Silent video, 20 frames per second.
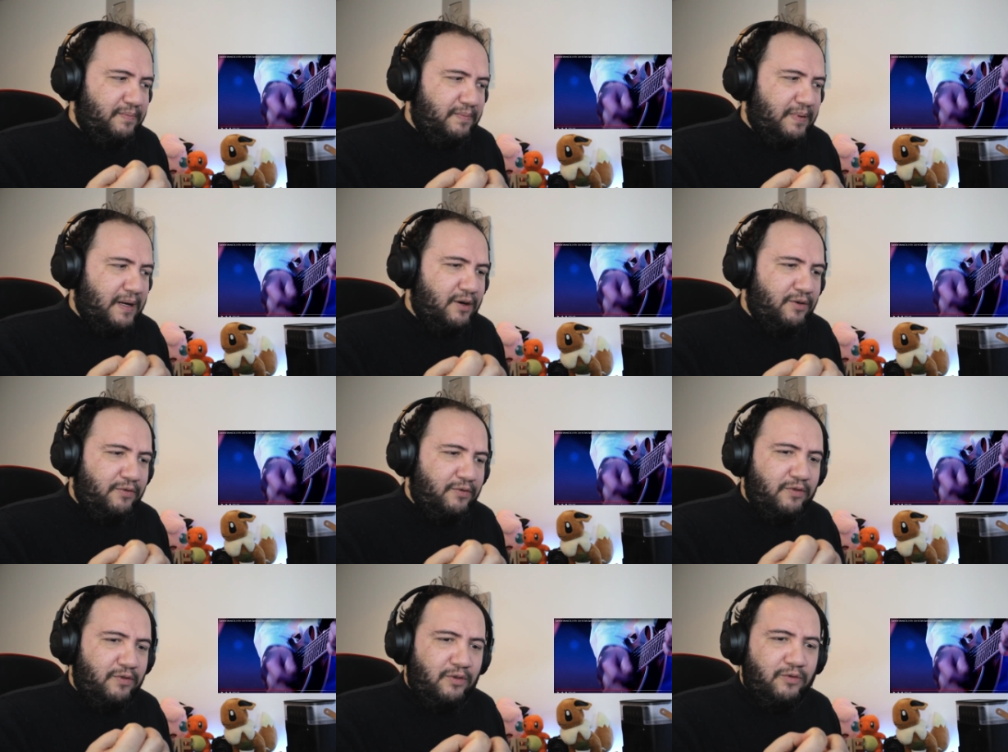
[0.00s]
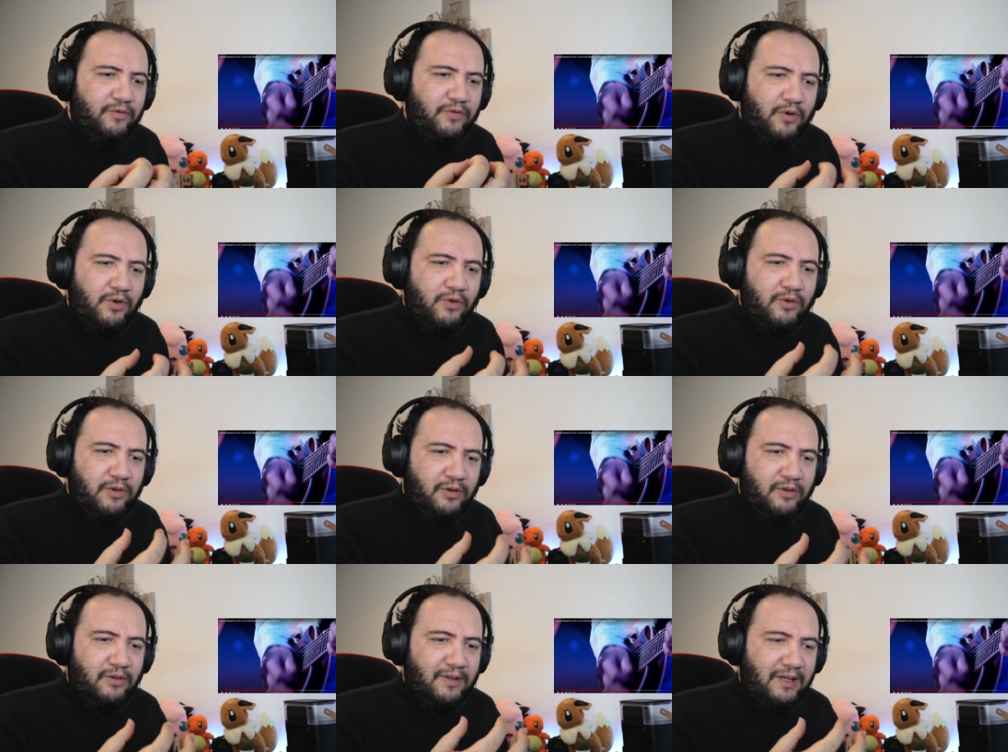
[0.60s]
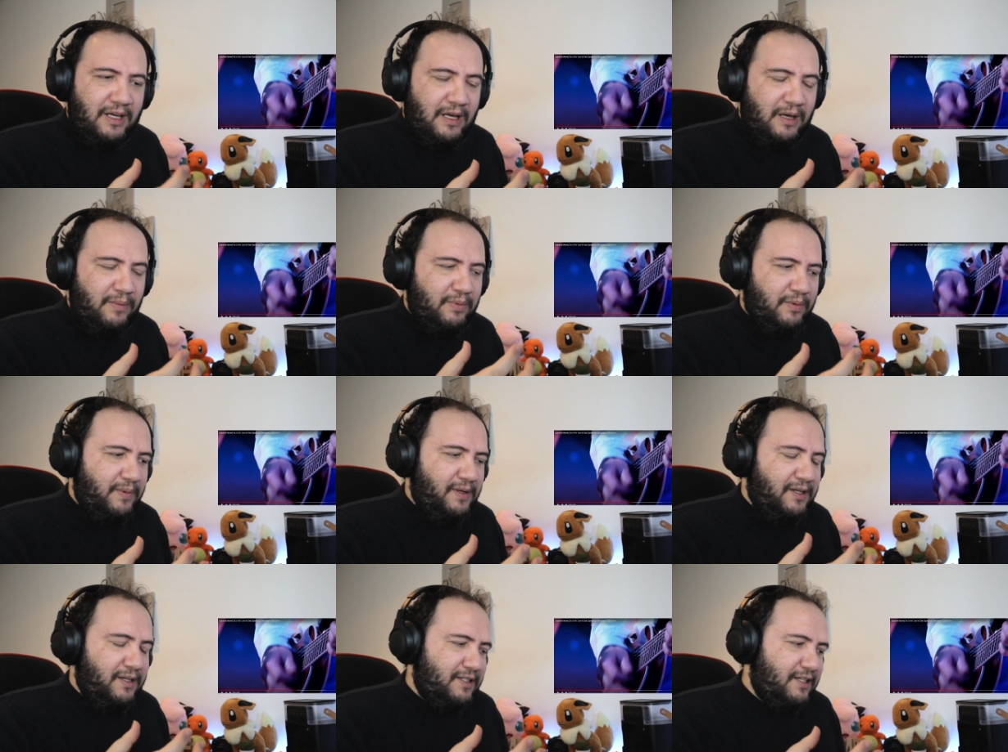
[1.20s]
powerful vocal
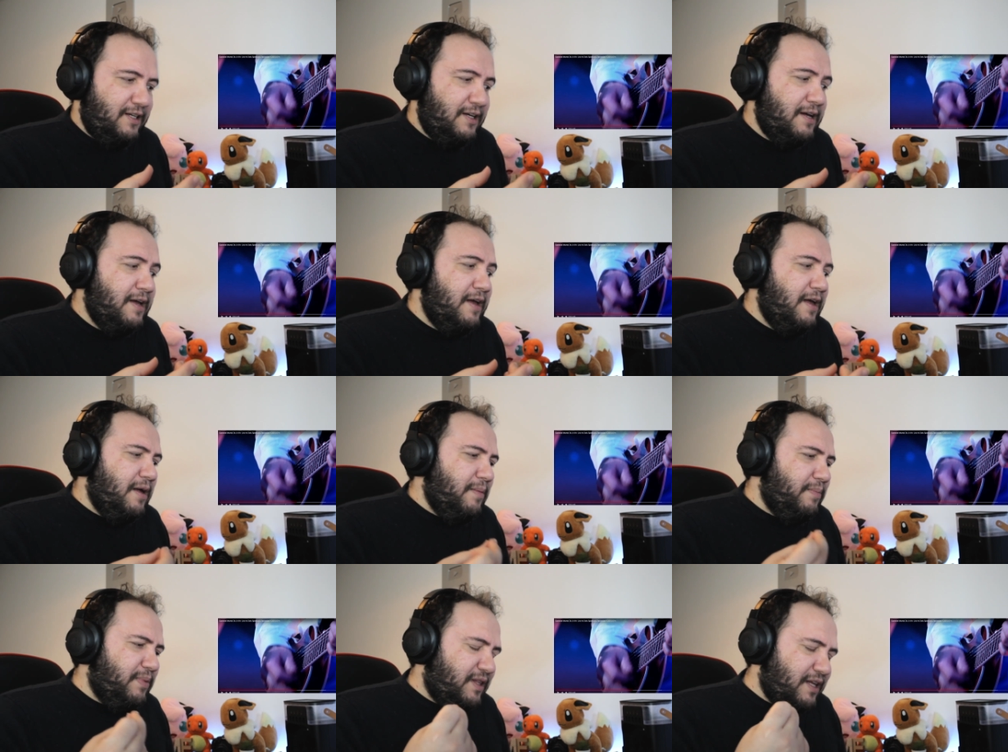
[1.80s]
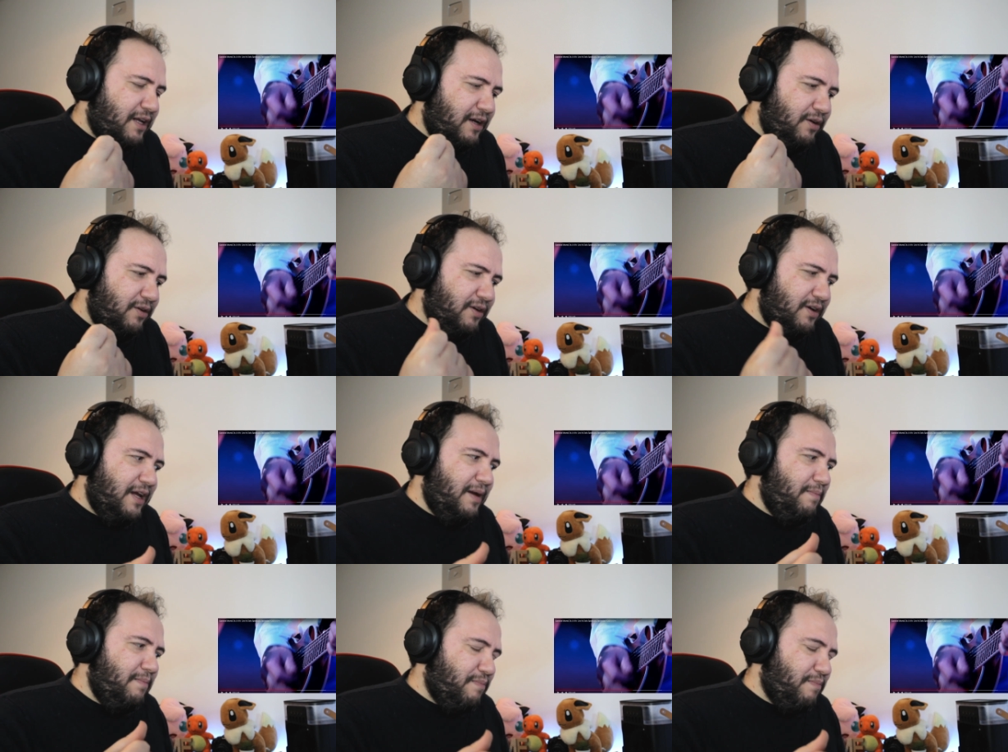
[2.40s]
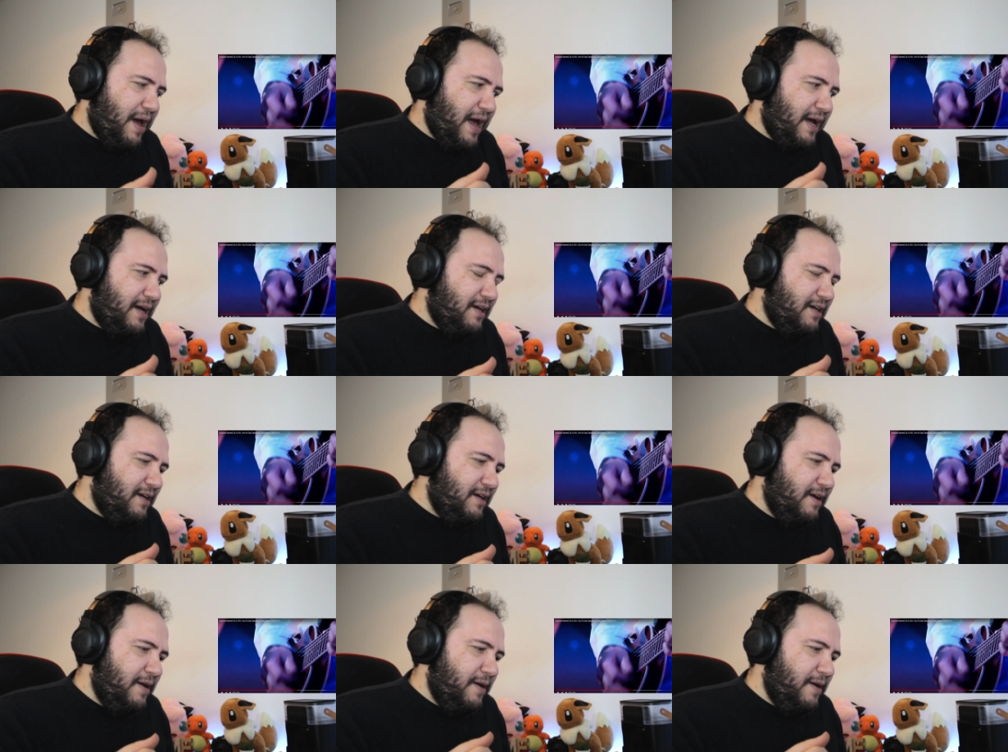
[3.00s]
capability. But then looking back,